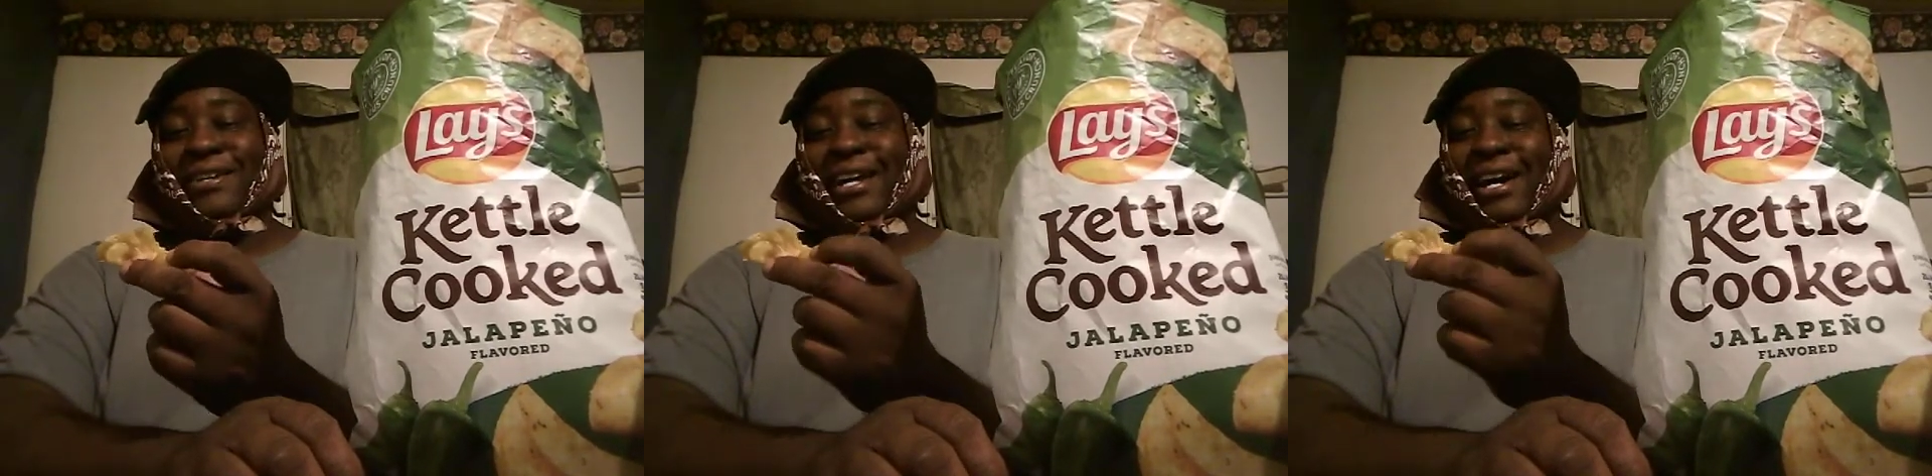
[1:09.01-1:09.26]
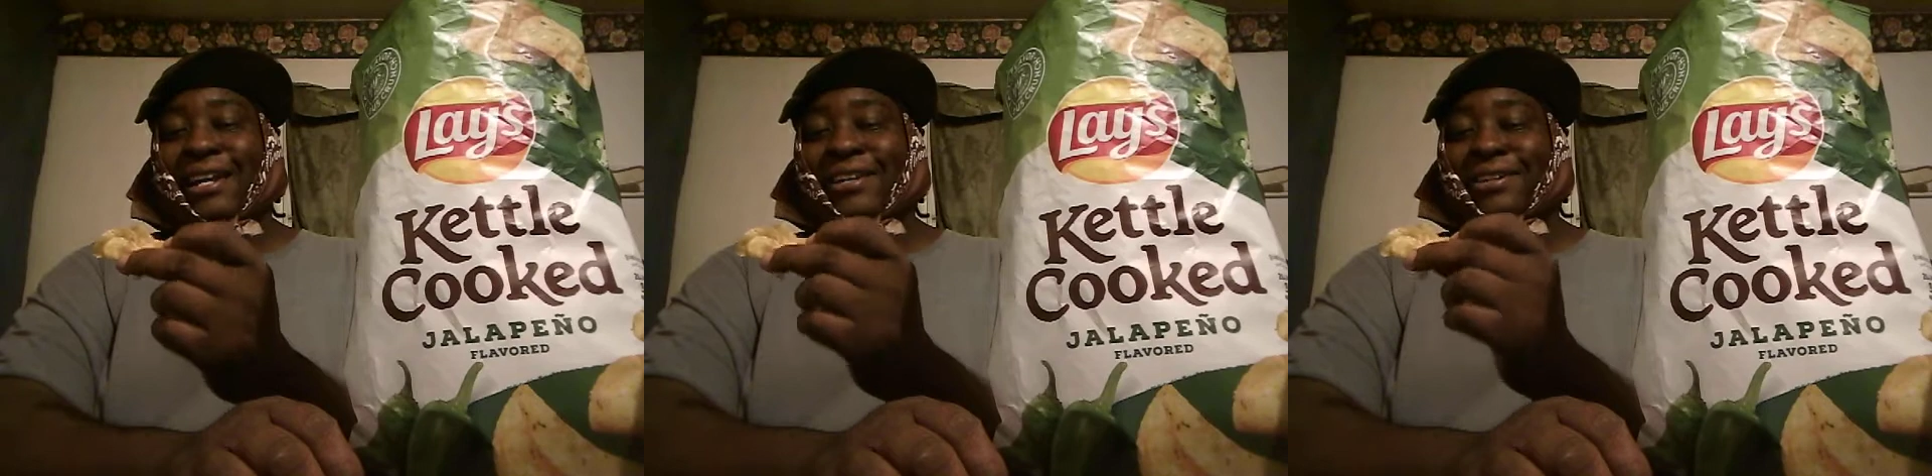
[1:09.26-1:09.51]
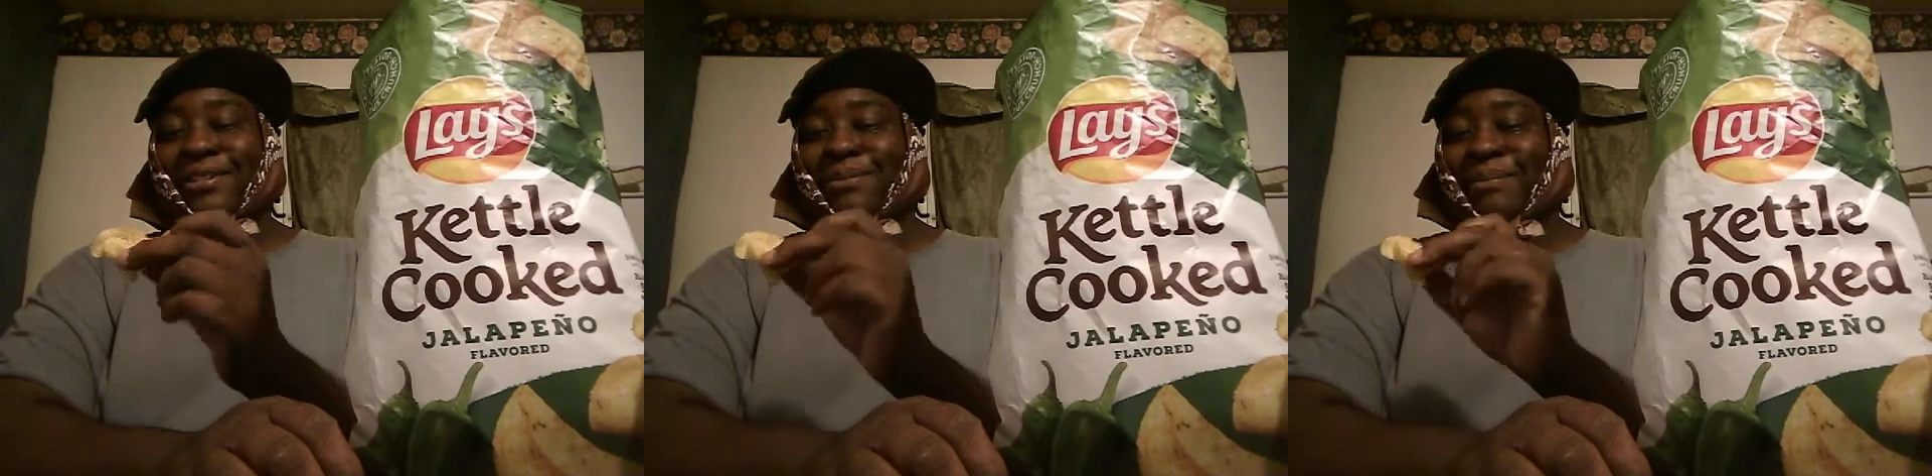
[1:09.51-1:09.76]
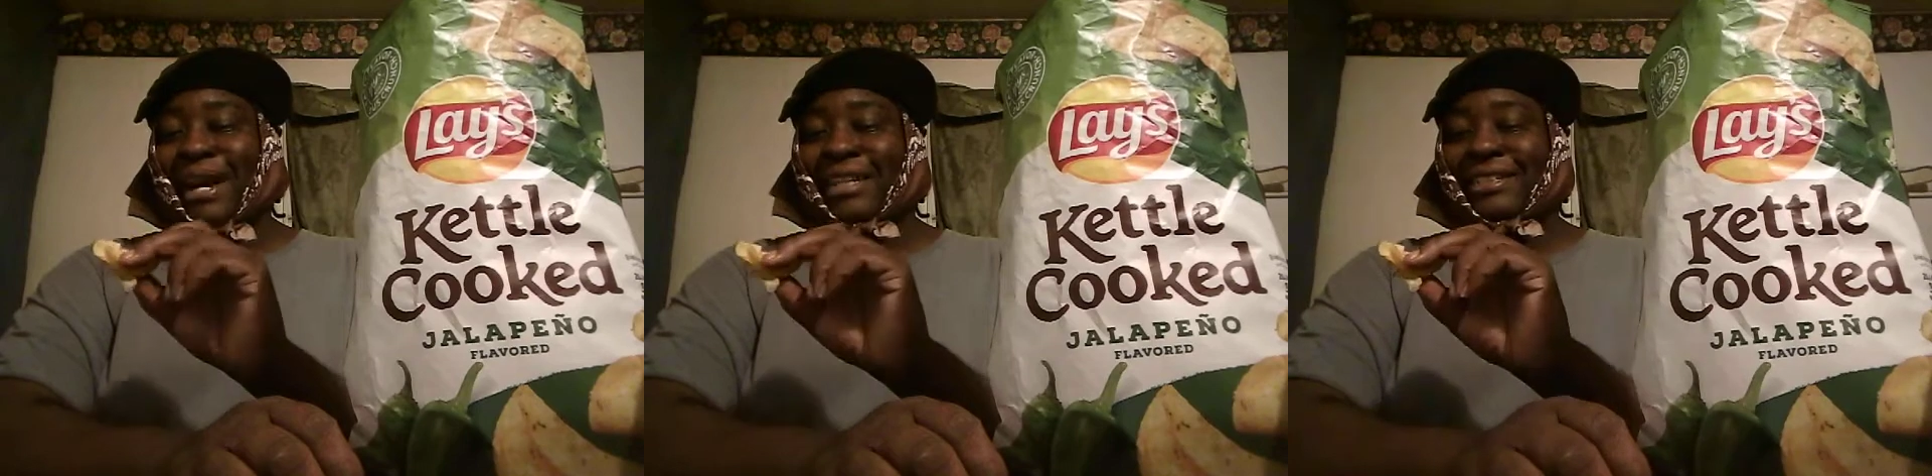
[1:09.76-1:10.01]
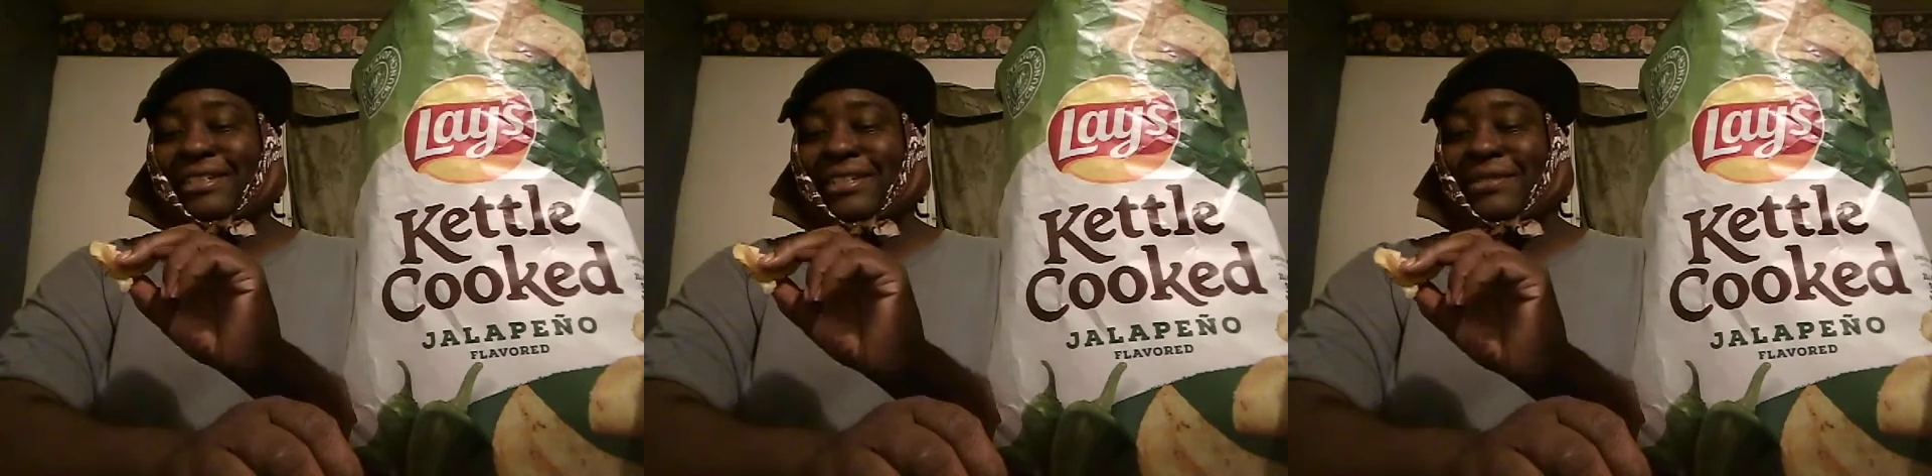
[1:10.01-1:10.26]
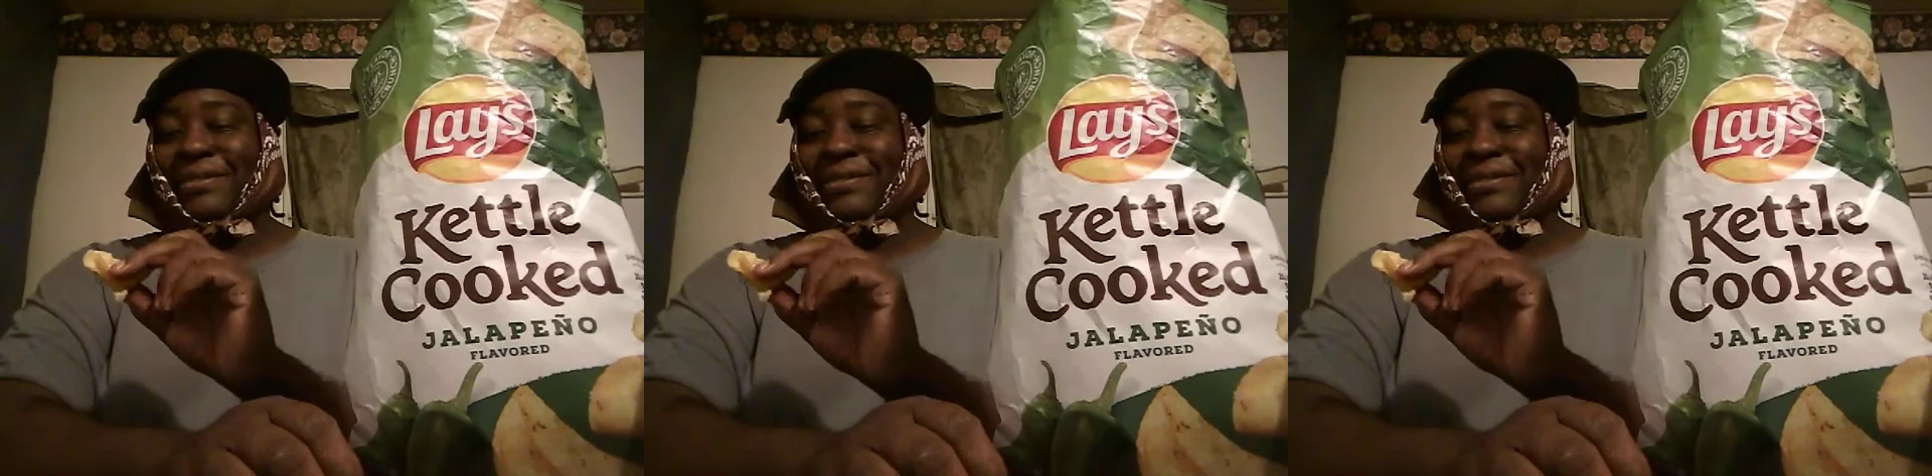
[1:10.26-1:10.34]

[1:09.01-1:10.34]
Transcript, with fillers: It got little spices.